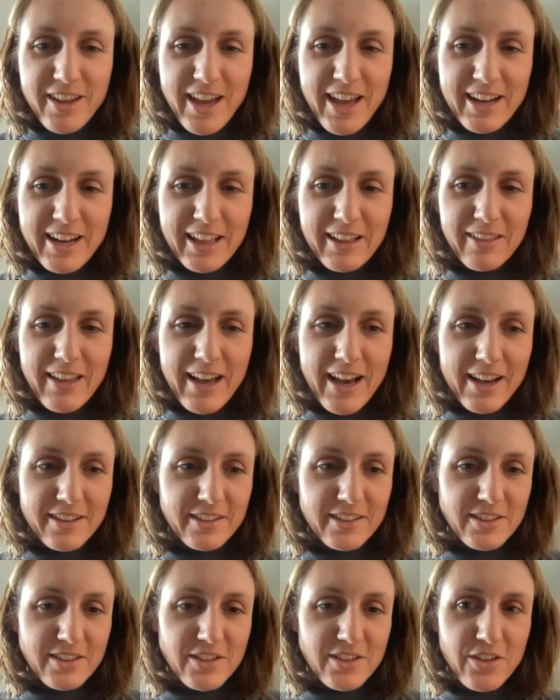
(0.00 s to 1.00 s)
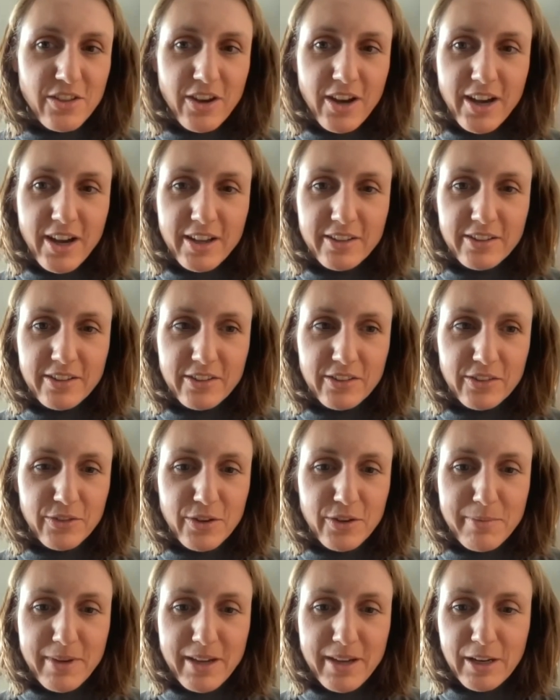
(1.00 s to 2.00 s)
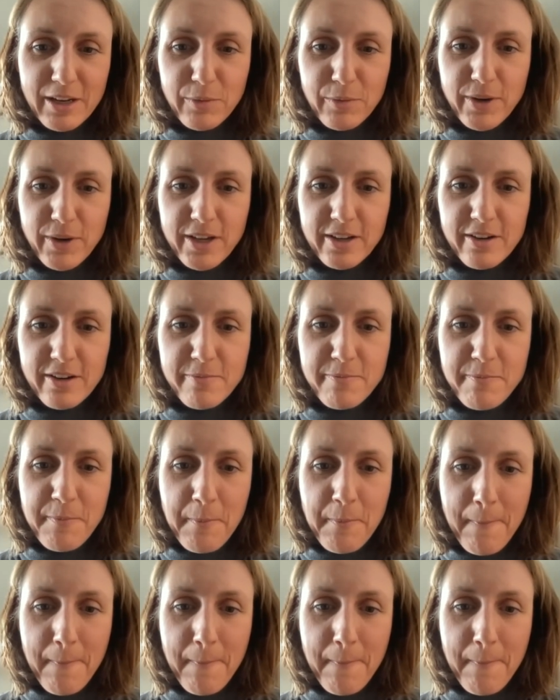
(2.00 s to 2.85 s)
Any last thoughts from anyone?